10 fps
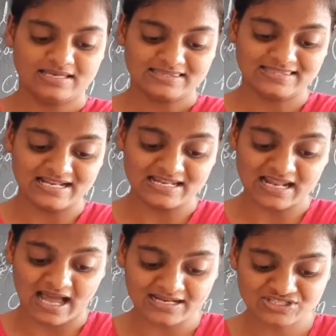The
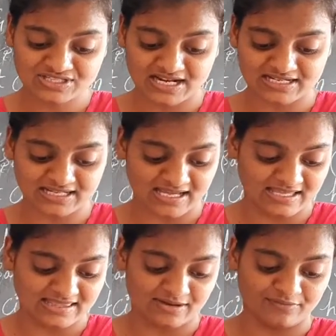large delta
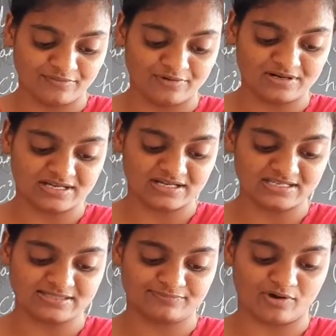in the world
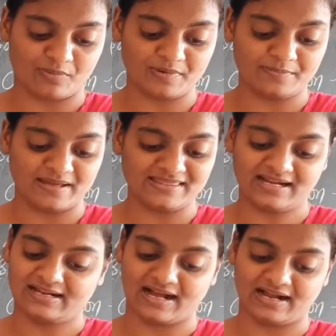is formed by the
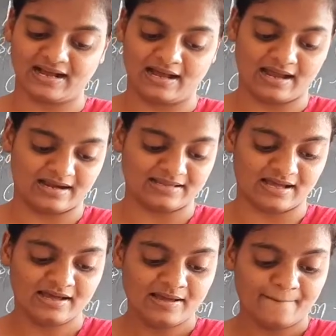Ganga and
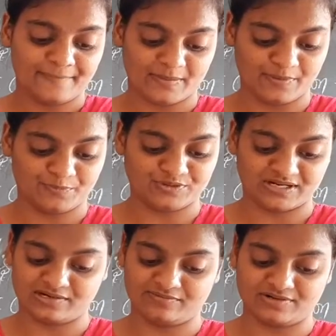the
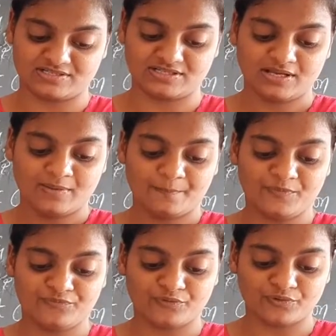Brahmaputra rivers.
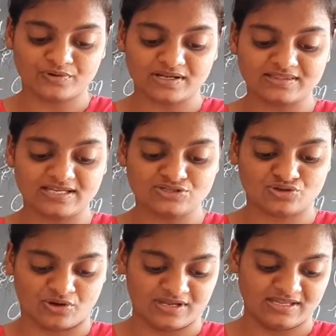before they
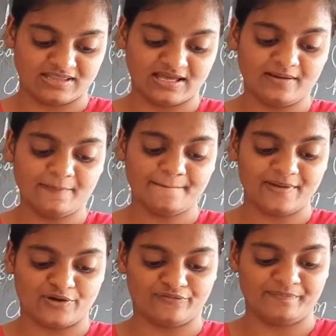join the
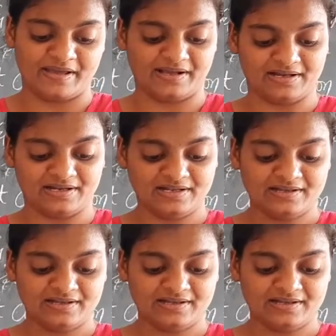Bay of Bengal.